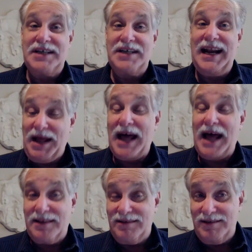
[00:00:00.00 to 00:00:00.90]
And I'm
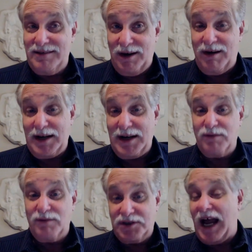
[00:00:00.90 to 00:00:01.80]
not, I
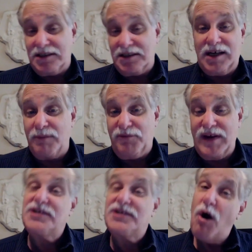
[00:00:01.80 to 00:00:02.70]
know Sox and Cubs
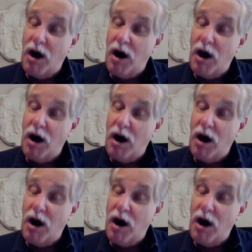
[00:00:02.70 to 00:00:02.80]
fans